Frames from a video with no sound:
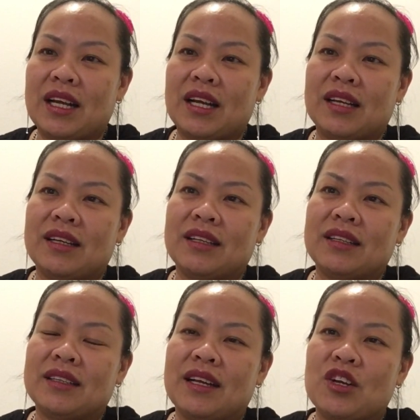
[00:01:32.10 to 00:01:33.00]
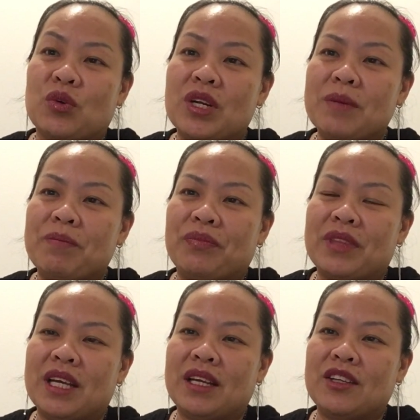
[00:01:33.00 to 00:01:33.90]
a group,
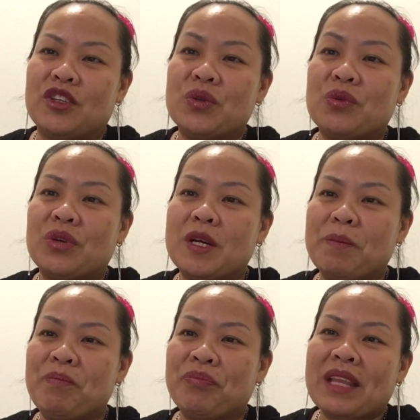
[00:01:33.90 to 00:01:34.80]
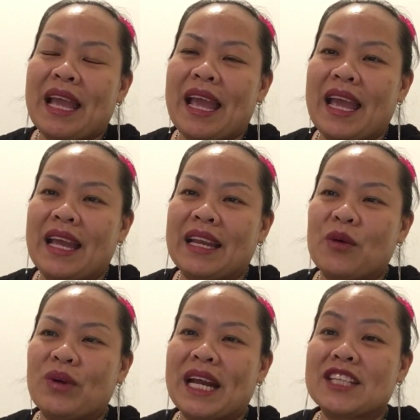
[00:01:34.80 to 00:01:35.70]
the youth group, and
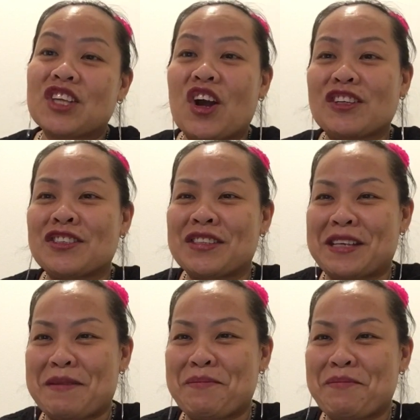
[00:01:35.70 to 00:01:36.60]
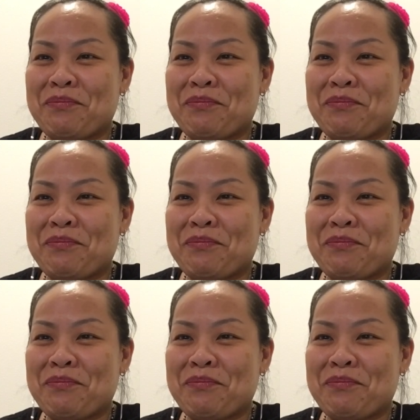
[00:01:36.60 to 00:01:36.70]
when I talk to them,